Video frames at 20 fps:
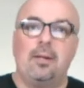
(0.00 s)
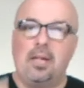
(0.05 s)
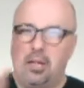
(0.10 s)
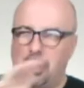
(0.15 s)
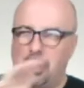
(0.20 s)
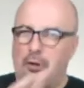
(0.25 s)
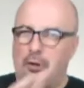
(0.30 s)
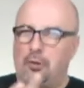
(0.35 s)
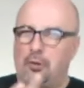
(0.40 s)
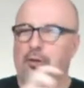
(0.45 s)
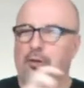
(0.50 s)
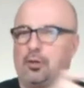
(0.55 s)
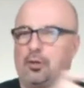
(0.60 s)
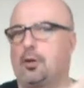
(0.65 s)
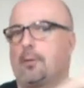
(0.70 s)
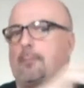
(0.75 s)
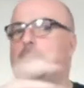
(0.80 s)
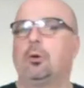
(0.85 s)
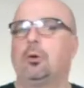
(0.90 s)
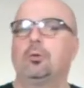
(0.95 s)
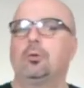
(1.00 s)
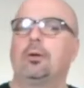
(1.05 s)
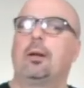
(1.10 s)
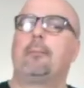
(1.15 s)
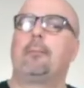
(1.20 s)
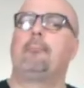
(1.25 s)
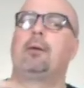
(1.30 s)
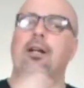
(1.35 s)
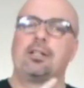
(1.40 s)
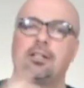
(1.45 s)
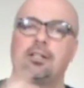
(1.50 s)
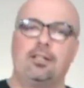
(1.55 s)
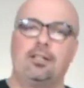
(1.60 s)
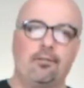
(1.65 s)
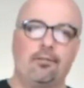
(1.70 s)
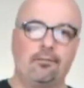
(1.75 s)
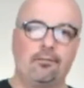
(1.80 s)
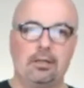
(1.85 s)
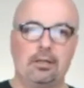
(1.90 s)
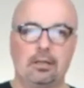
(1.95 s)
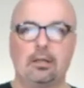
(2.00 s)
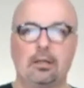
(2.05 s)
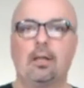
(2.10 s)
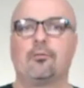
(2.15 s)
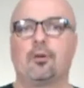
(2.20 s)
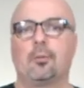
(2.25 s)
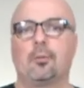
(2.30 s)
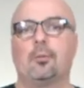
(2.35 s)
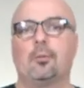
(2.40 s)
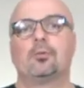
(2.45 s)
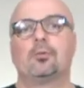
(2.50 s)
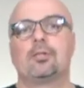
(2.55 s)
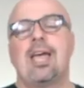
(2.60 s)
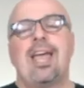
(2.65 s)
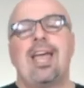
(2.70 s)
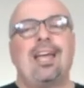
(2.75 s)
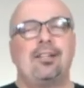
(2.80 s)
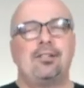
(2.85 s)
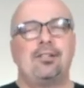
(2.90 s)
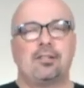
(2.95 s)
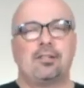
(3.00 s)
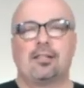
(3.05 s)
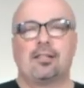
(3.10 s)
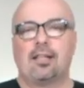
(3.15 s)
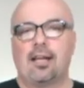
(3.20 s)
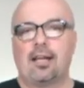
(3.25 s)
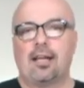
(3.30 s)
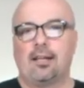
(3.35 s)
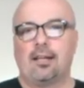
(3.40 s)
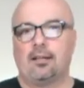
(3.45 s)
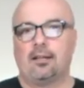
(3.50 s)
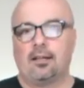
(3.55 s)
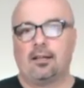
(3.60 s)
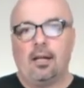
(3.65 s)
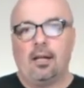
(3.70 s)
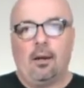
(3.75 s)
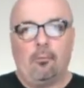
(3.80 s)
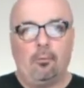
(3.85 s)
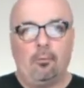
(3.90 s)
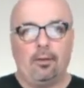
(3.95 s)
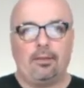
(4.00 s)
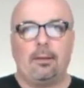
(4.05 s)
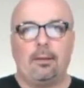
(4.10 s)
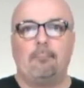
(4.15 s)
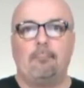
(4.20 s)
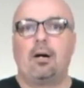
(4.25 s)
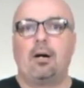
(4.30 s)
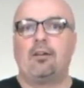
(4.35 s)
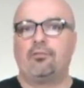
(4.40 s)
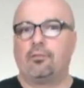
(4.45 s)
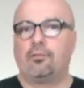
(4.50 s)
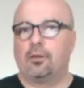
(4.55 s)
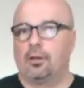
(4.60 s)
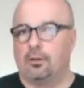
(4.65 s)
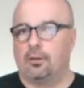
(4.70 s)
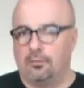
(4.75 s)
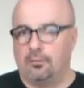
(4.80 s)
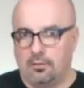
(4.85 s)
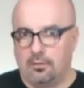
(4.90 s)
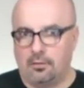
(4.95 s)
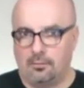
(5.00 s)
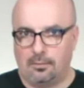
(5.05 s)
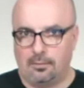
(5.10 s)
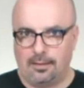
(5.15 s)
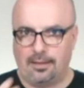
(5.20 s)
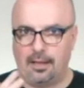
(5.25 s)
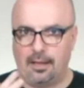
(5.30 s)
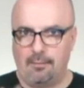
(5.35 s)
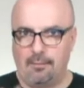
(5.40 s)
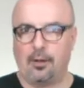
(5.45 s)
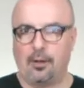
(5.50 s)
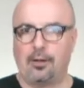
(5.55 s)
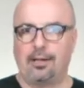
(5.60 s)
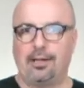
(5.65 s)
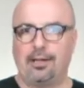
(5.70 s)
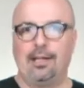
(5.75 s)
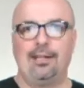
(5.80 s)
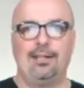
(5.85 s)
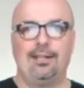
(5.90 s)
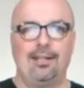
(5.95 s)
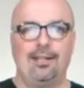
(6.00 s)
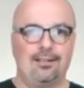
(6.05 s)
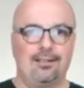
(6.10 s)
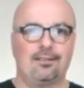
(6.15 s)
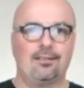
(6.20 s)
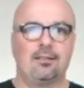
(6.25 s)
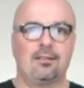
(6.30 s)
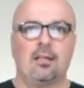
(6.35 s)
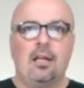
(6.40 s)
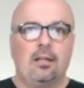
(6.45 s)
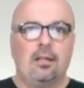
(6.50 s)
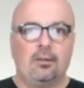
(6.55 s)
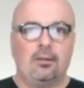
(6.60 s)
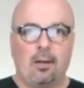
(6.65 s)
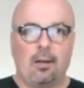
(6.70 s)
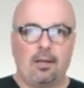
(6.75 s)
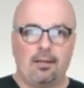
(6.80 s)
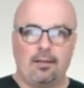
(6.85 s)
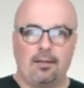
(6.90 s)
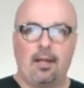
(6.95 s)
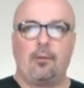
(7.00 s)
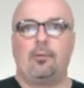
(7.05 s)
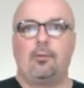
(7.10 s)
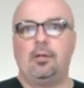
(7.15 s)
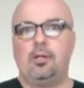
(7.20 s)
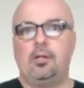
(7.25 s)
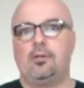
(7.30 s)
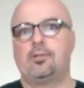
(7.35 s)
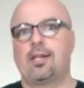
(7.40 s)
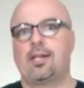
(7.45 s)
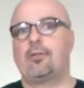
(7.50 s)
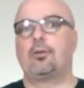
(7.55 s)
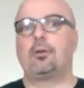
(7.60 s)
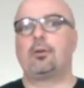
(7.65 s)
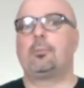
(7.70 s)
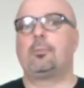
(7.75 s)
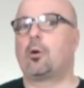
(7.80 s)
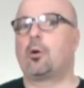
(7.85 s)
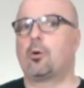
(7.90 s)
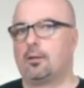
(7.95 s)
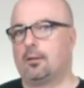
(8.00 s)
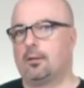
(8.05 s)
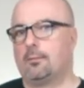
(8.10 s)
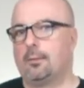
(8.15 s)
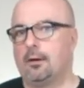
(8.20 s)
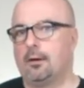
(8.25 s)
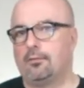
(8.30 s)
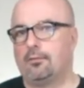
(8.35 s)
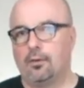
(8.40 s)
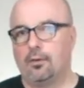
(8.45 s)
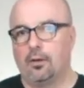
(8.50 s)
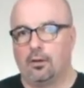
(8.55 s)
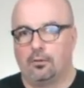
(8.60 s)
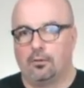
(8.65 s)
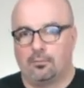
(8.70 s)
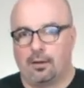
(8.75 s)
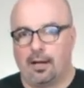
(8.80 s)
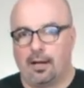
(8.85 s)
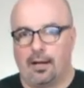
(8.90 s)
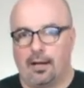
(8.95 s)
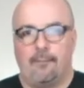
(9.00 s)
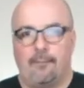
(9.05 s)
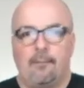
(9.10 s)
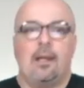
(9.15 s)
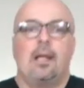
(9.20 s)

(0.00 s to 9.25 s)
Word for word: You know, so you're pulling a bunch of different deliverables. It's just like with the buffalo, with the American Indians, the way that they would use every part of the buffalo, right?